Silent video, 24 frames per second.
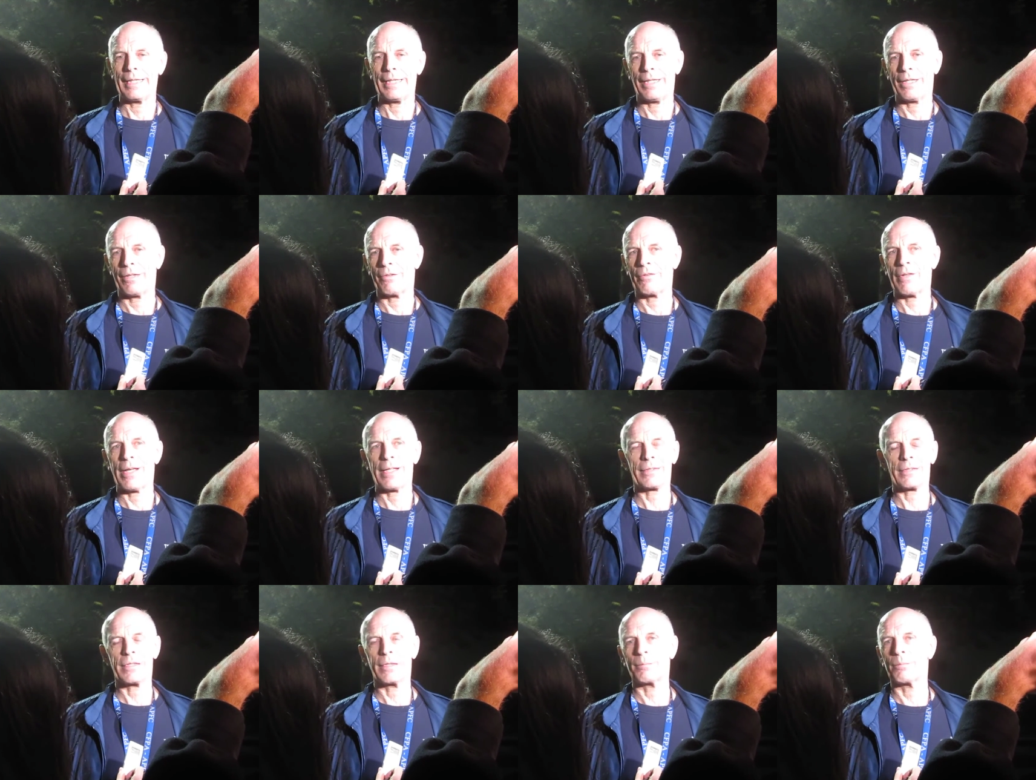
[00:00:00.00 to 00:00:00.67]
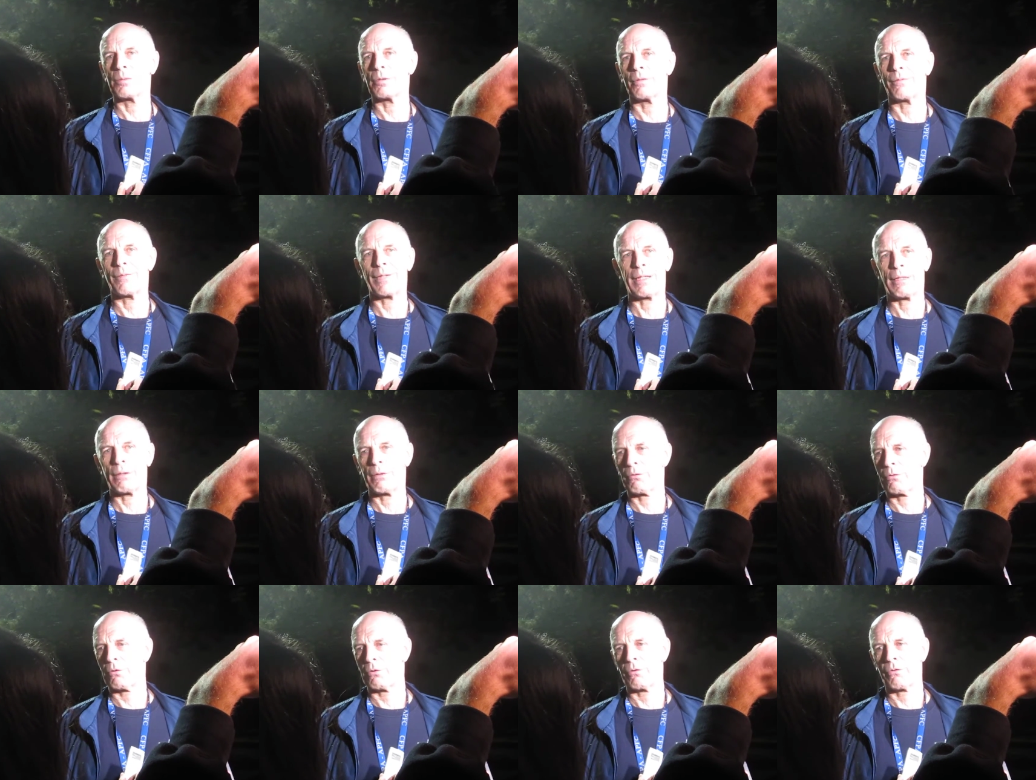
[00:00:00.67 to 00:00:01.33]
Exact number of
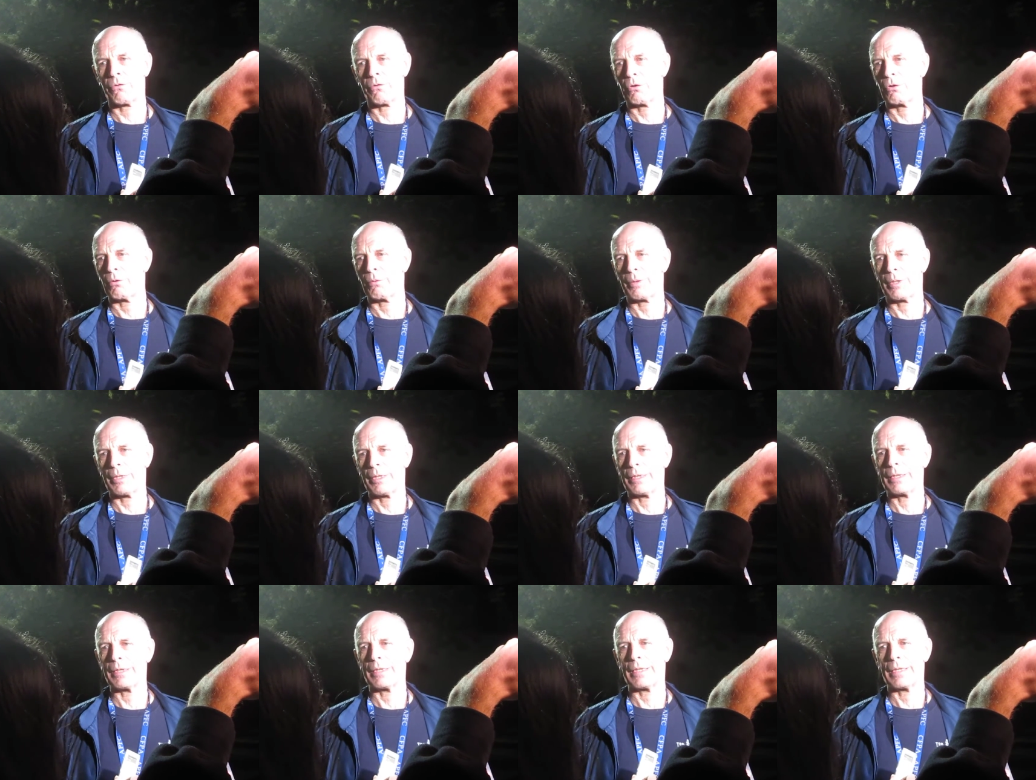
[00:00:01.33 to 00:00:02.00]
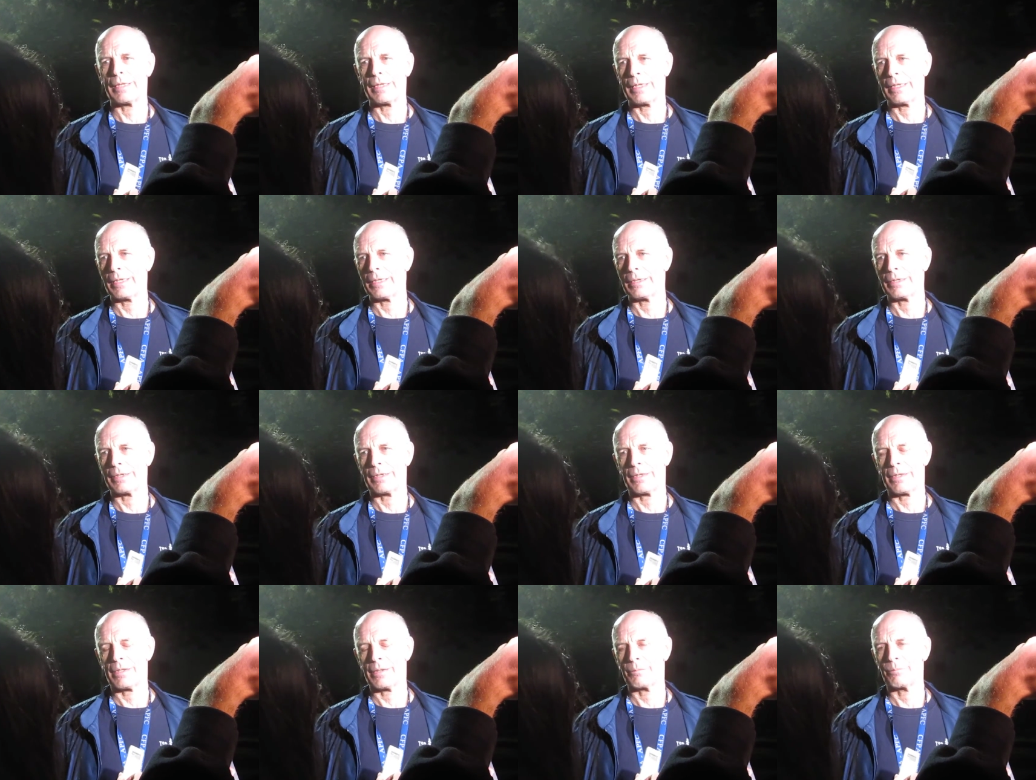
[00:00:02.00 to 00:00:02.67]
hours and so on,
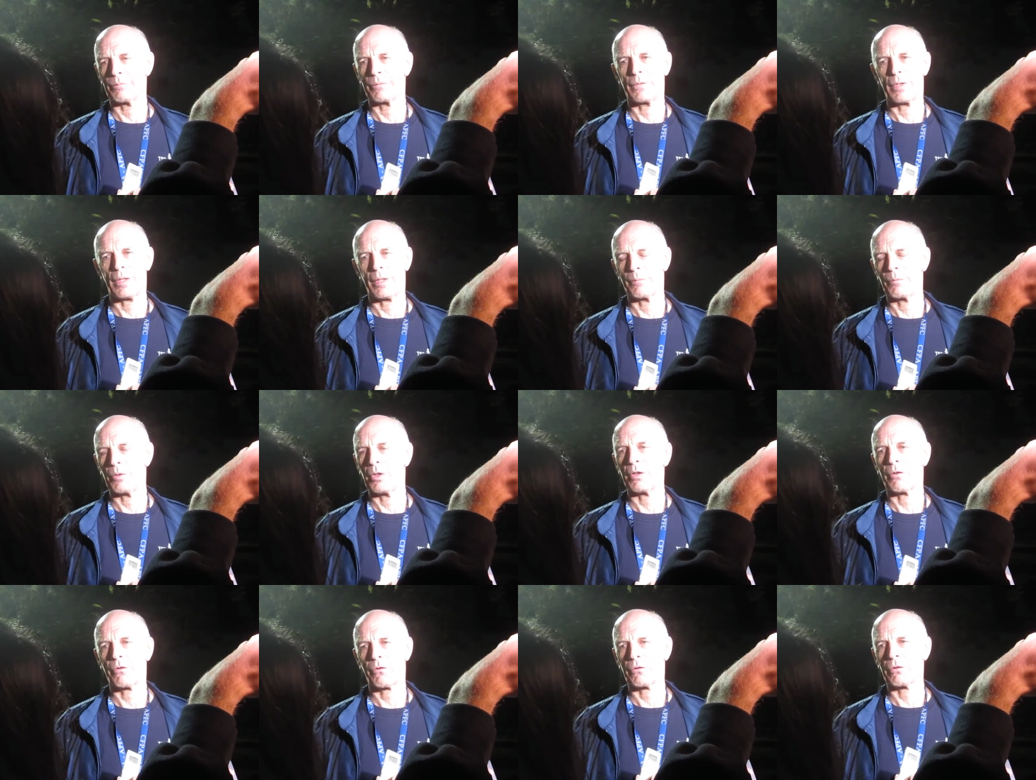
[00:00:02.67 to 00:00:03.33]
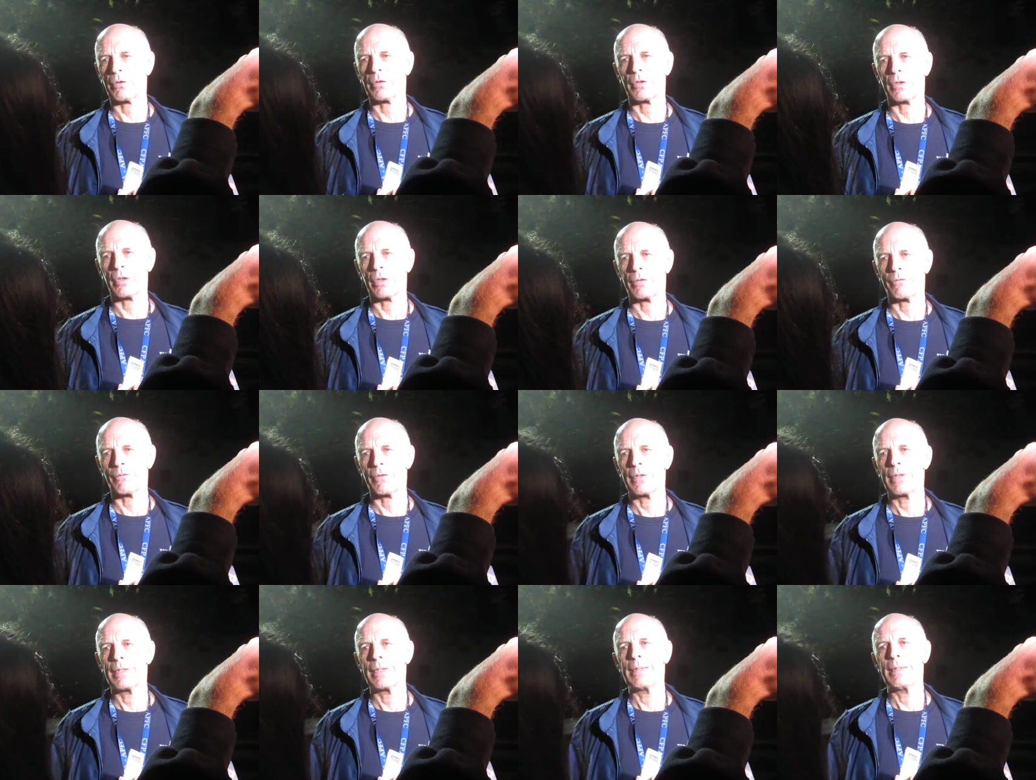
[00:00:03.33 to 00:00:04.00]
I'm not certain.
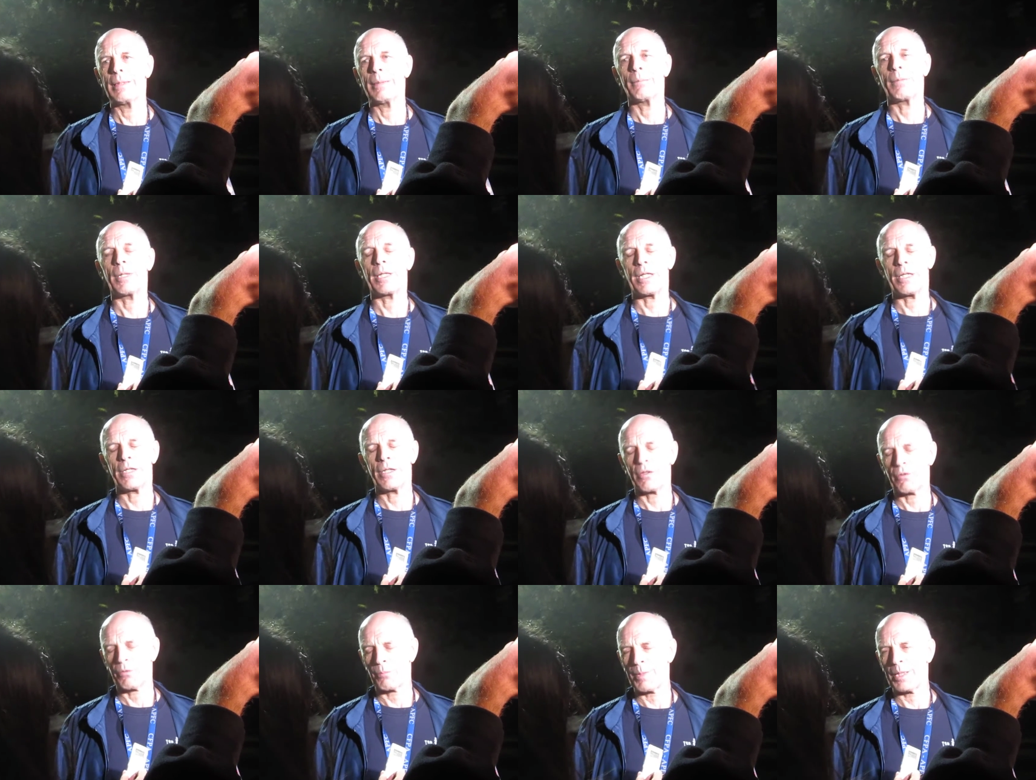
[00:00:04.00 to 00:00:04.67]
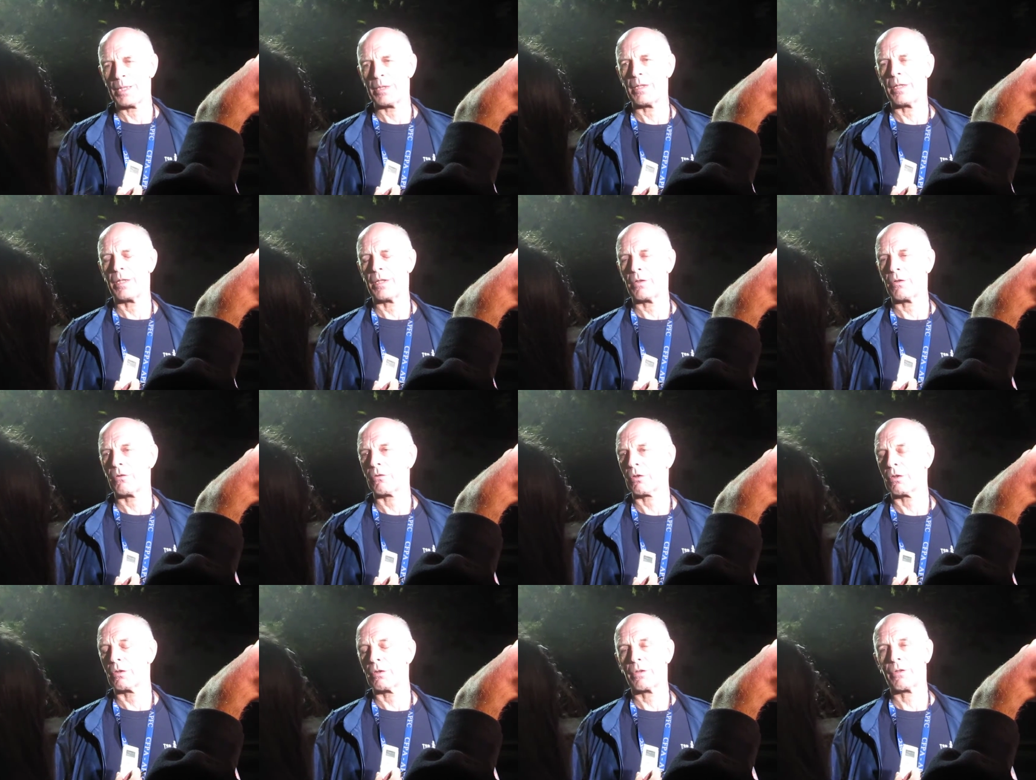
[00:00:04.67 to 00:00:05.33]
But he does maintain
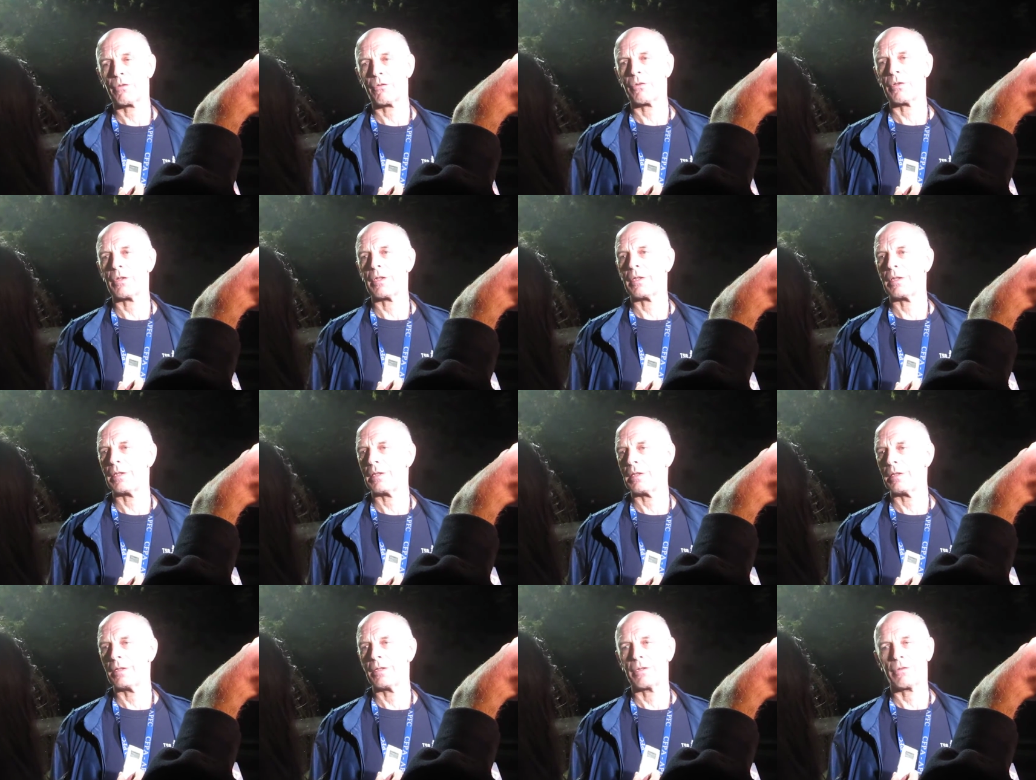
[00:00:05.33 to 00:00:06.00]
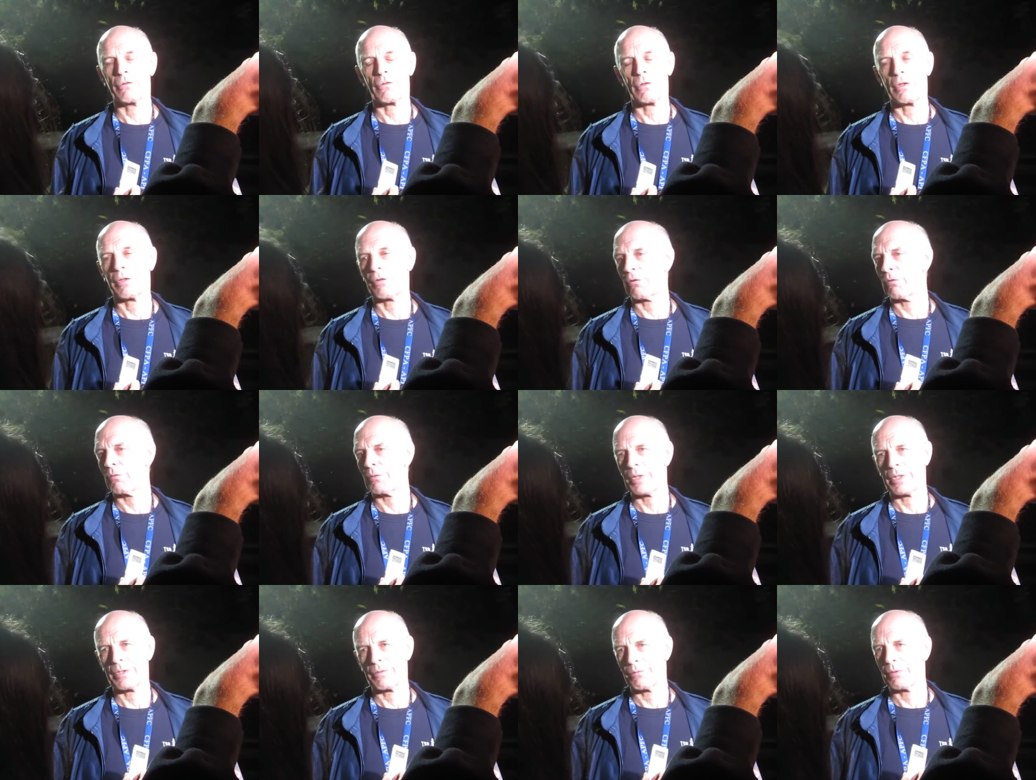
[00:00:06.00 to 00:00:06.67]
his currency. He does lots
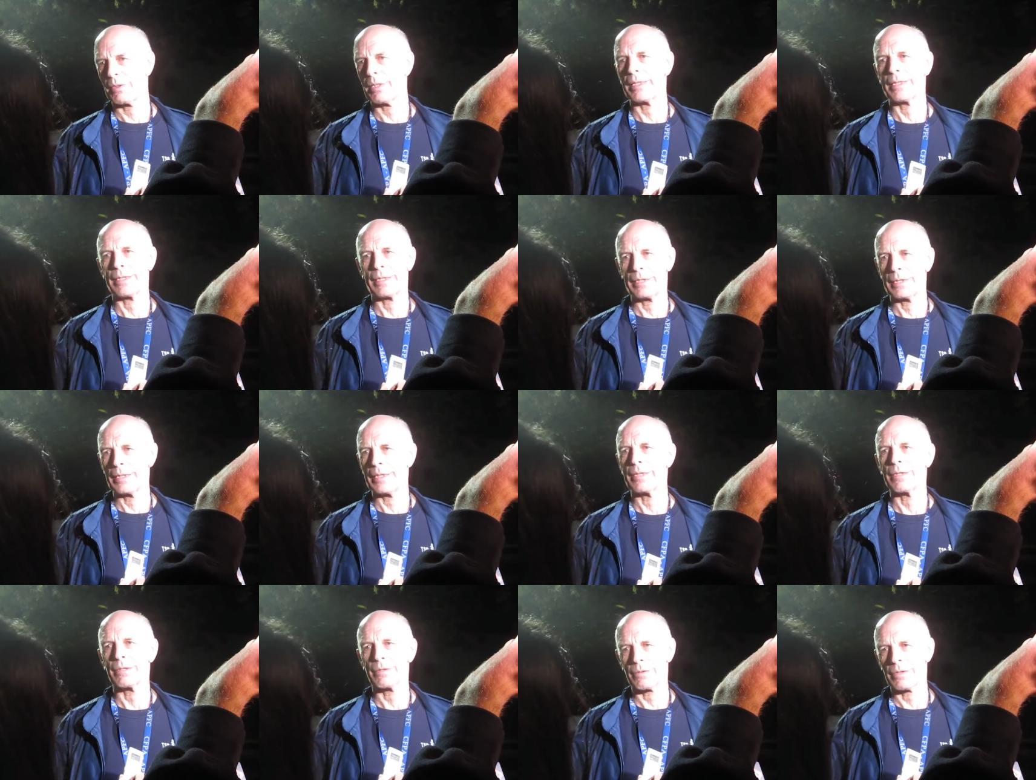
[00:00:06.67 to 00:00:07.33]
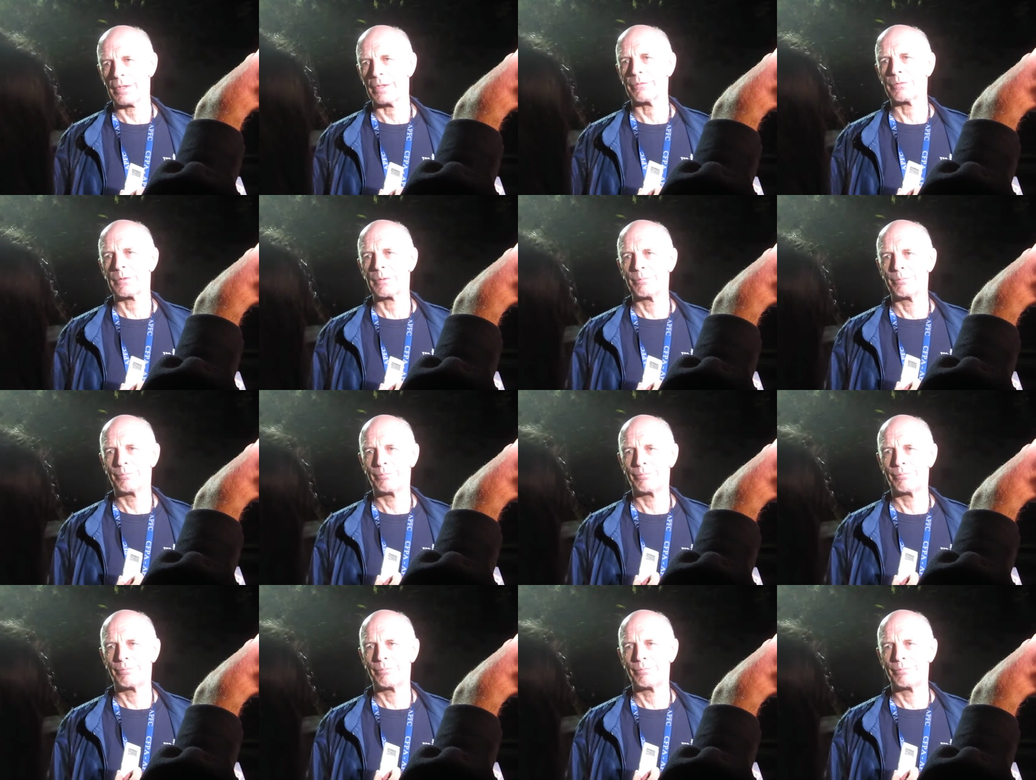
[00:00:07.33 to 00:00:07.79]
of night flying in the aircraft.